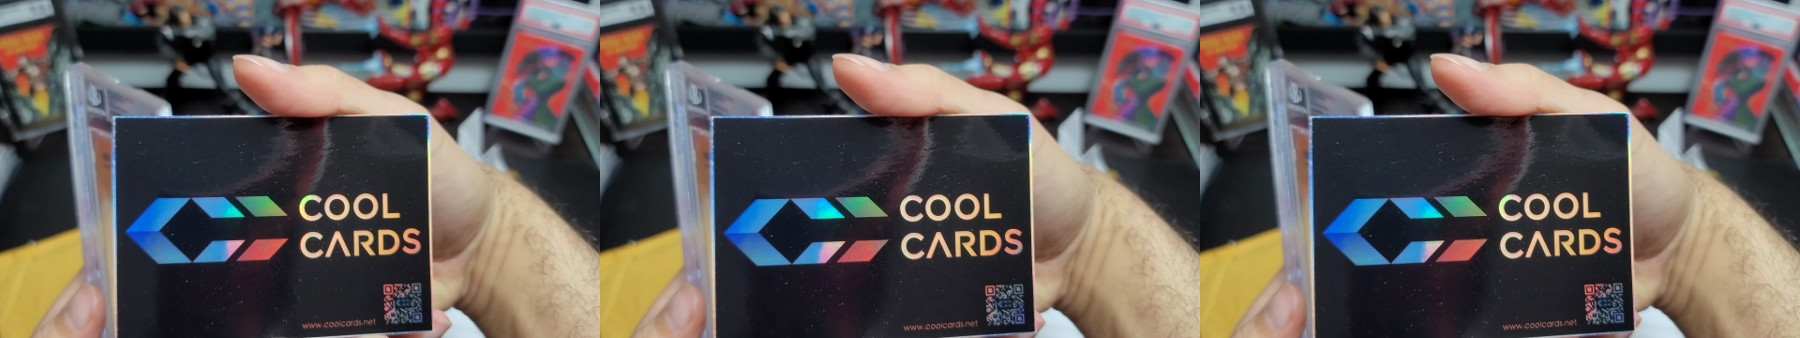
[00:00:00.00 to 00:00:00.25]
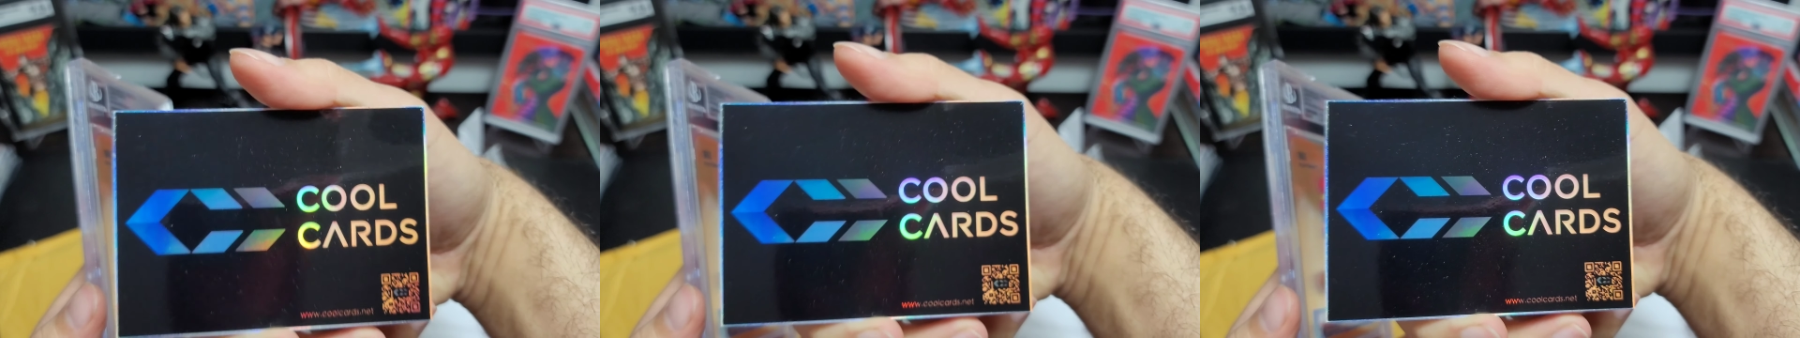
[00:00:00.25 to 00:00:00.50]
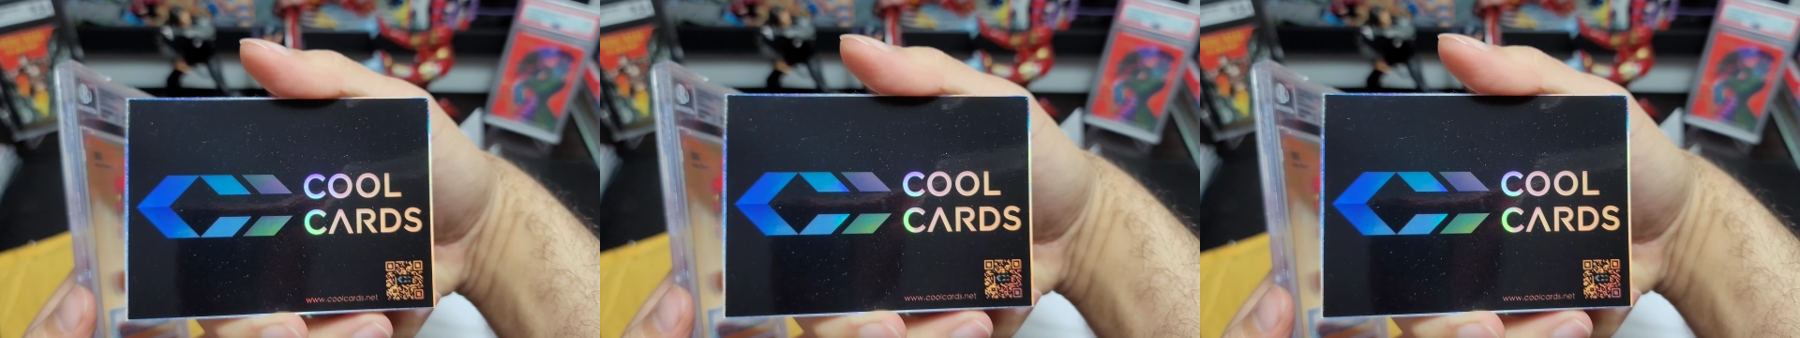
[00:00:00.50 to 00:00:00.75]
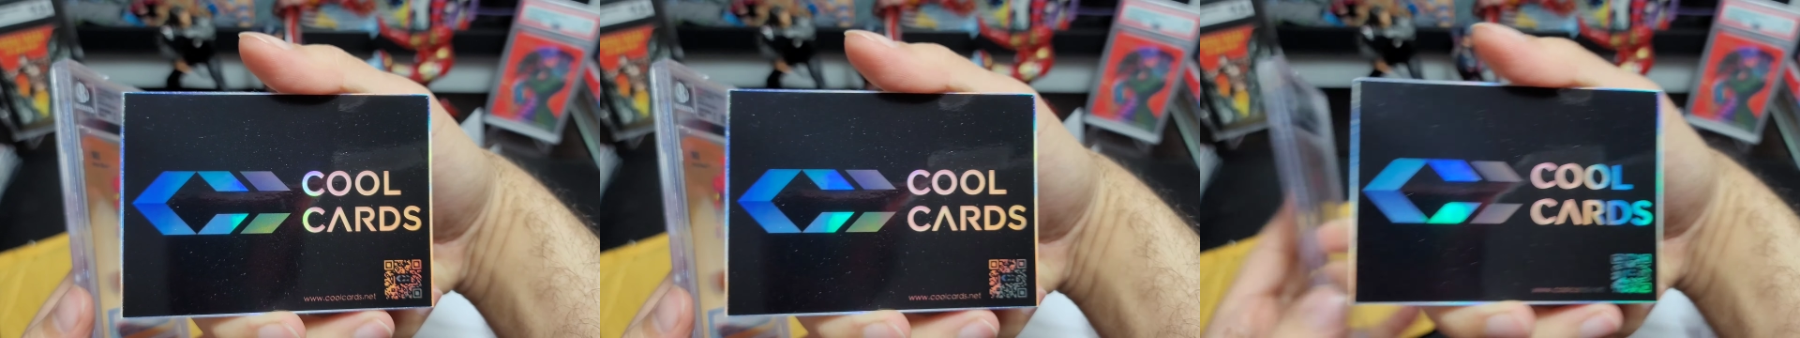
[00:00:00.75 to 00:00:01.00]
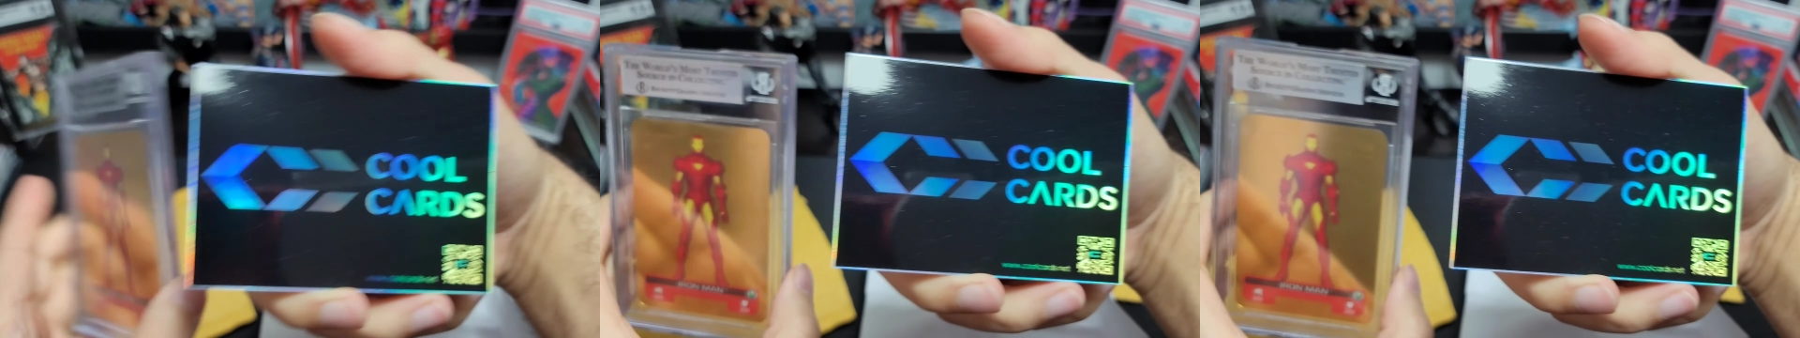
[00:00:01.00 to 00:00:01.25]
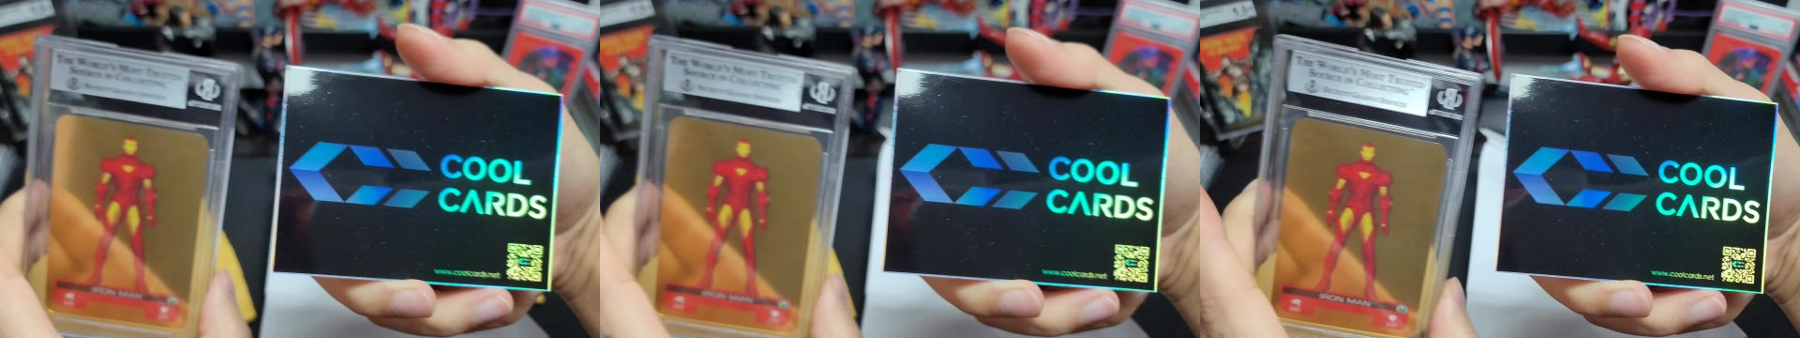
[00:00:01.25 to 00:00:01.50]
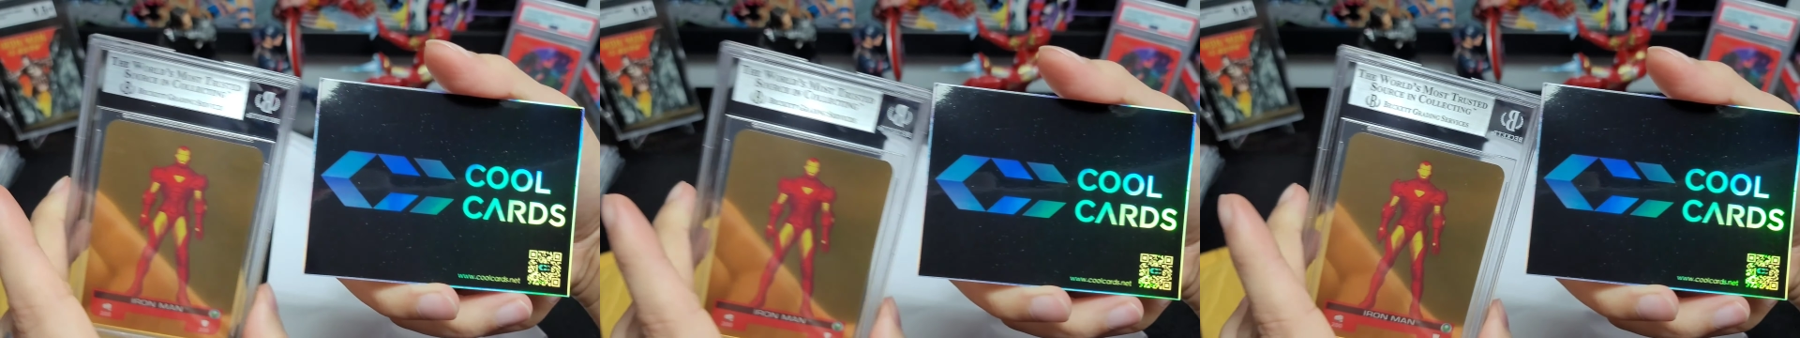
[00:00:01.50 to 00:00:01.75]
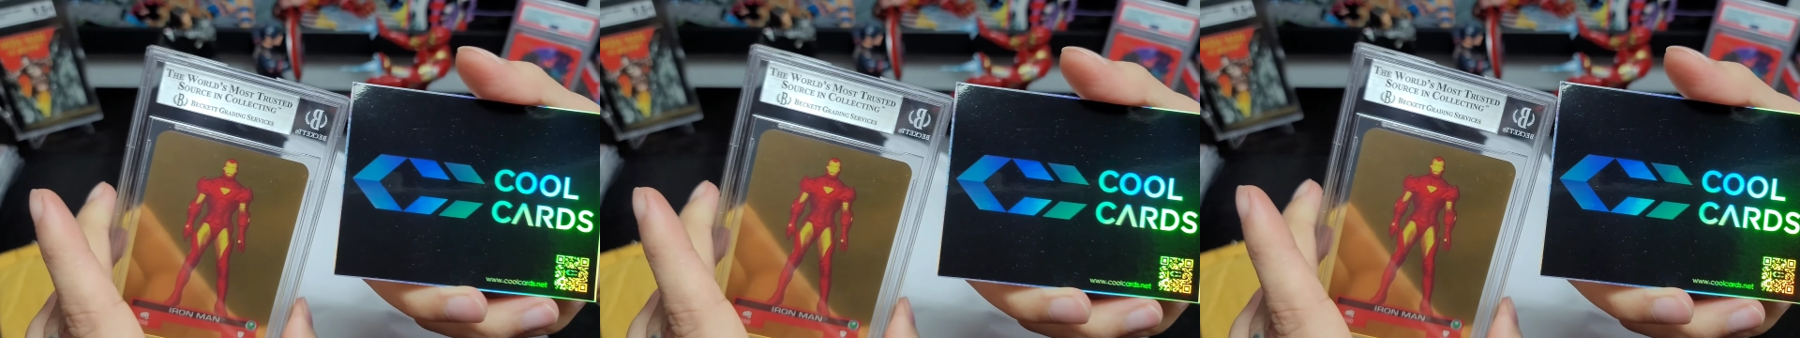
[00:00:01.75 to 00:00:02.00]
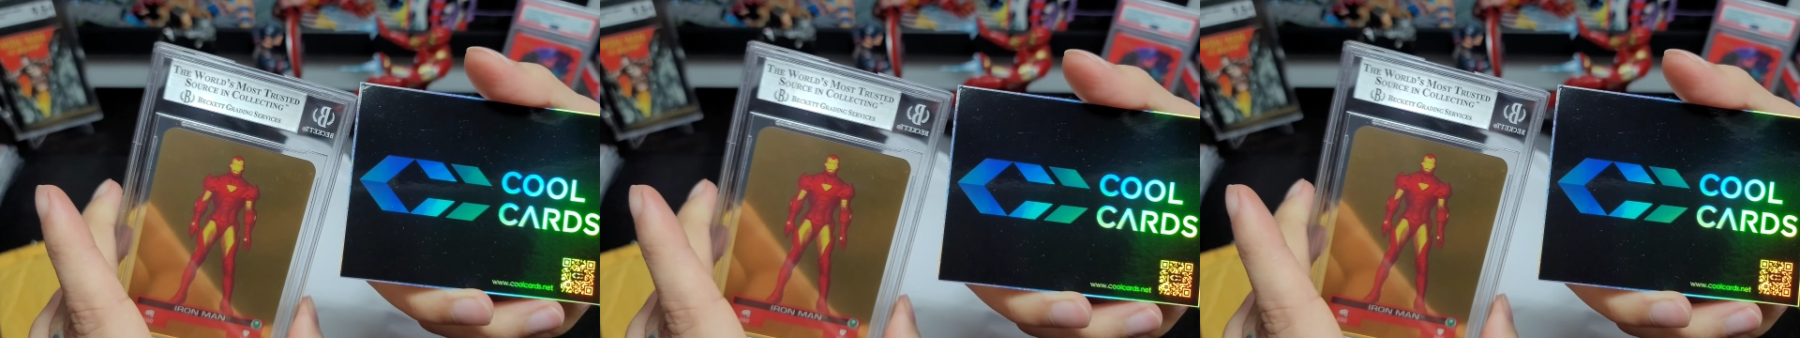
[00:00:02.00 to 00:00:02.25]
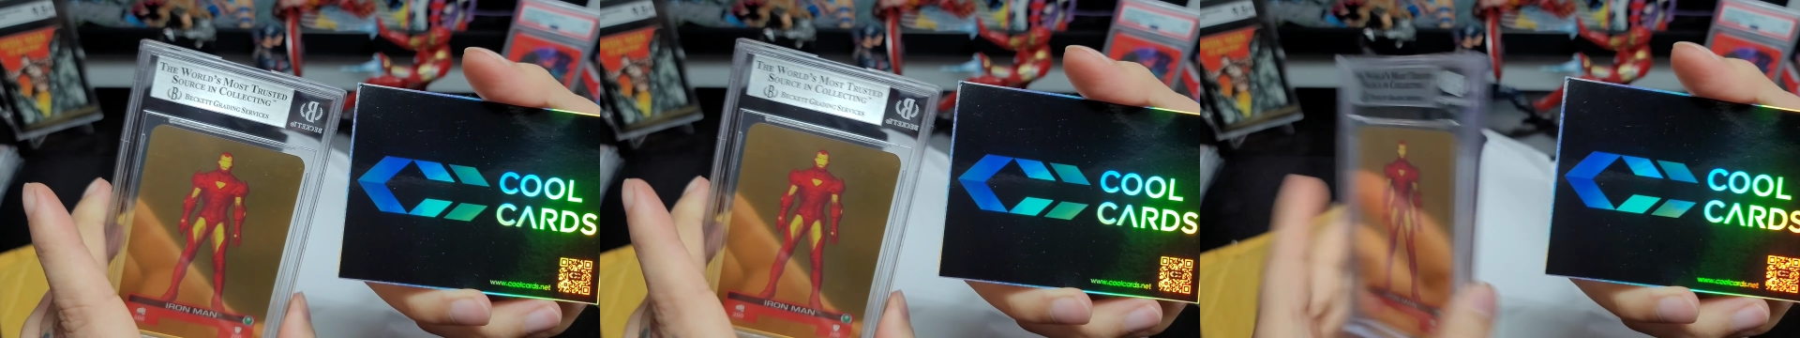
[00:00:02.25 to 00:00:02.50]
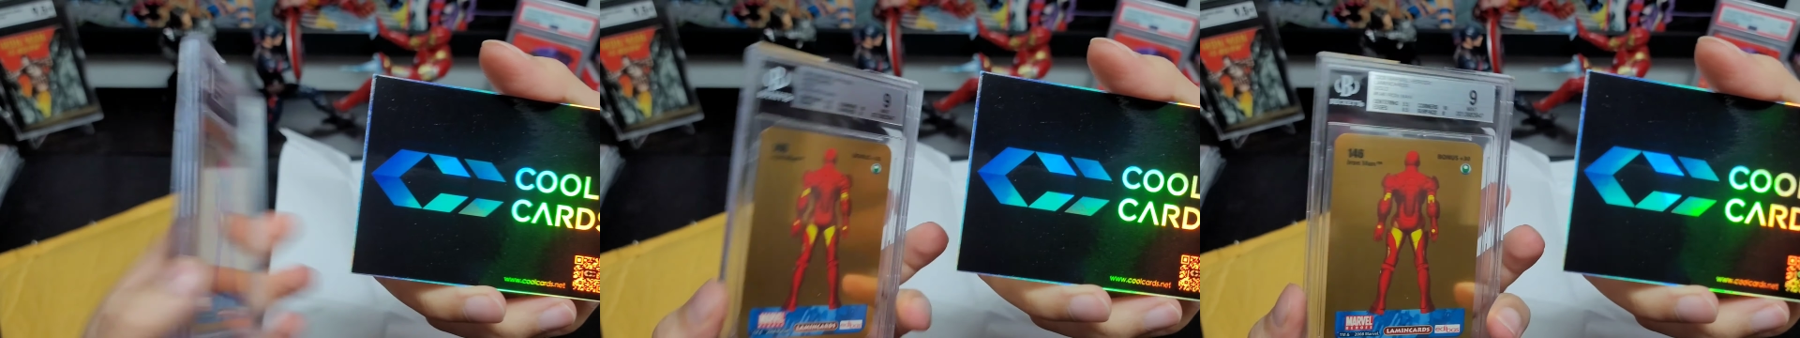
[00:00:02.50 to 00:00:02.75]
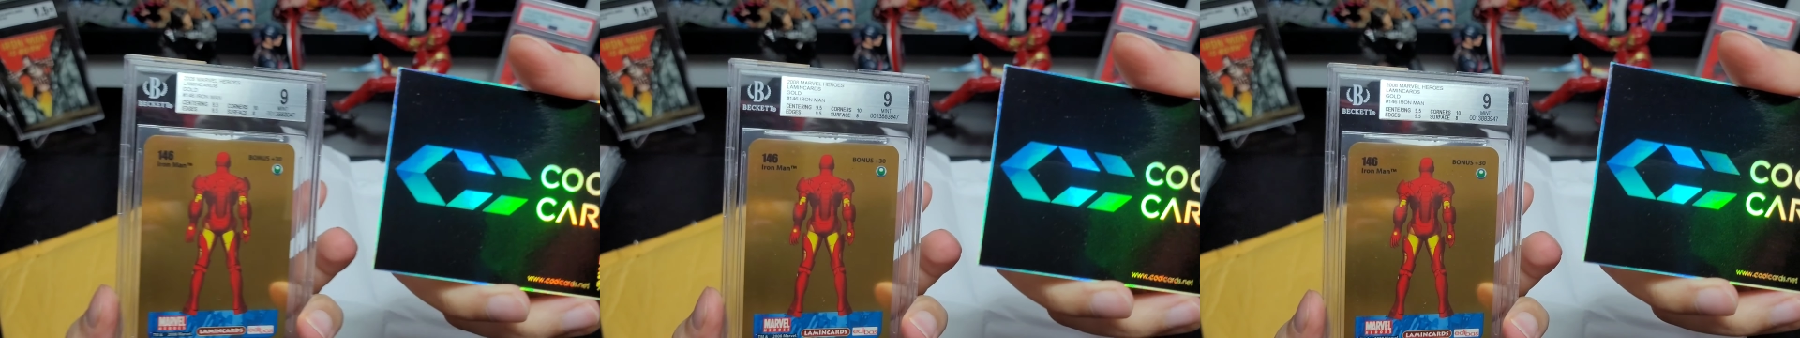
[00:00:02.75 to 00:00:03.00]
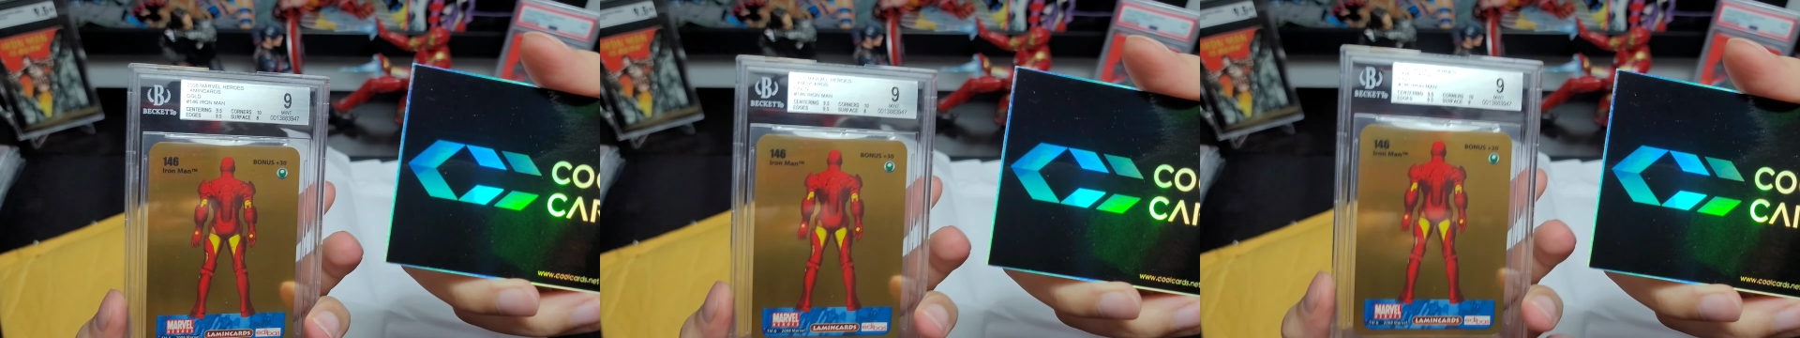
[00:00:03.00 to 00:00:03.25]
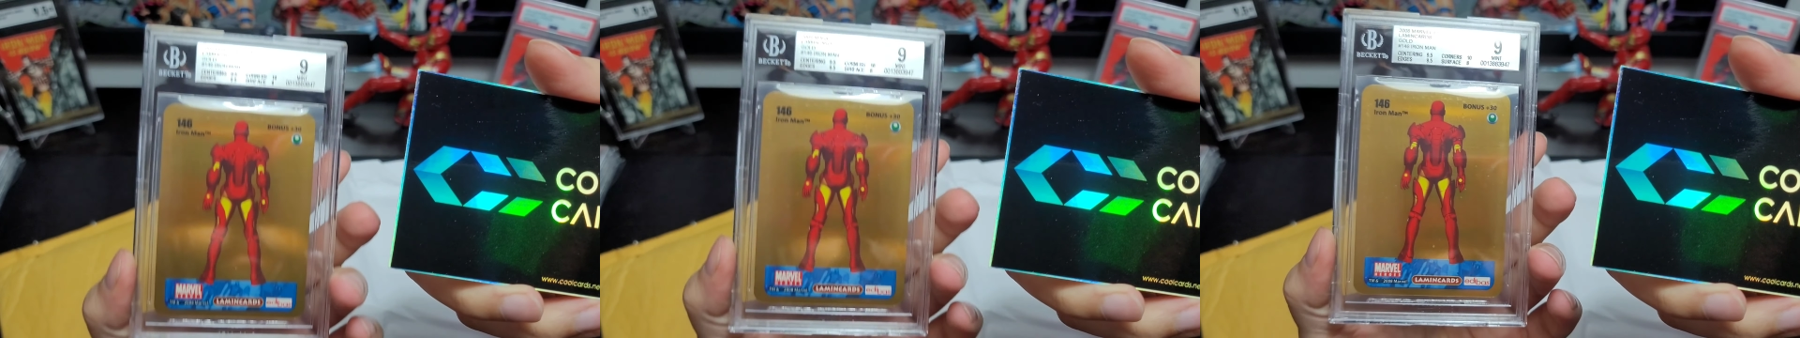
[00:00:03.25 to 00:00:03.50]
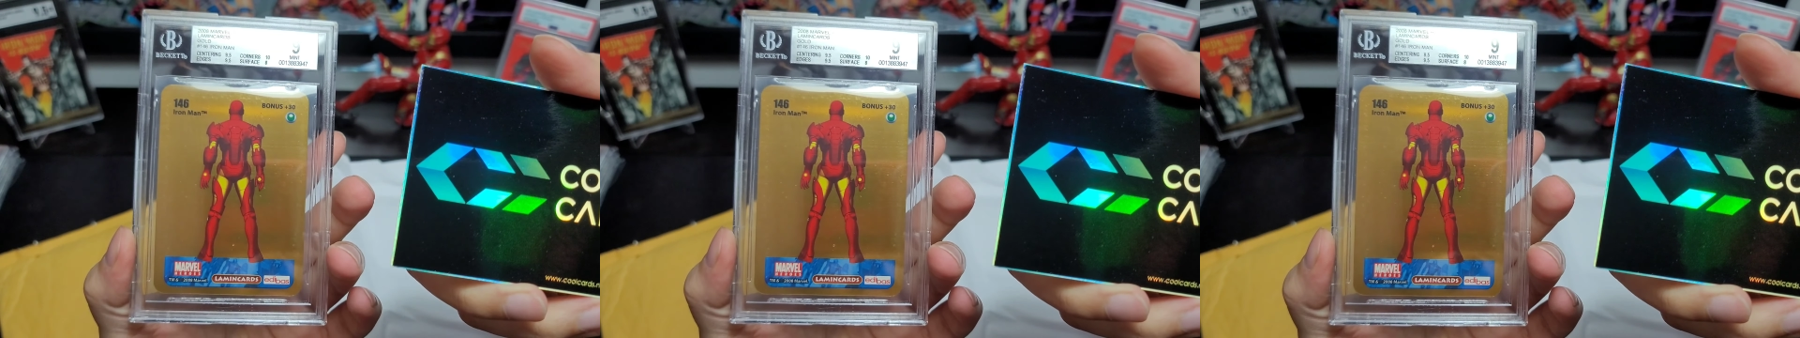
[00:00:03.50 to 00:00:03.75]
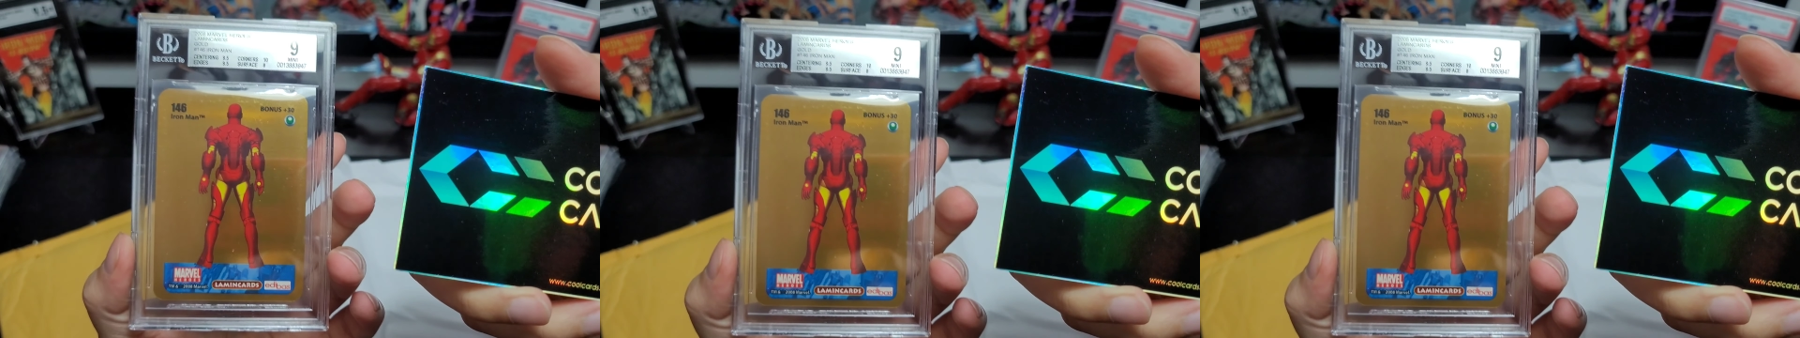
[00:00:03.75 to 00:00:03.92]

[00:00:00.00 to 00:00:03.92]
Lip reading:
[unreadable: no face in view]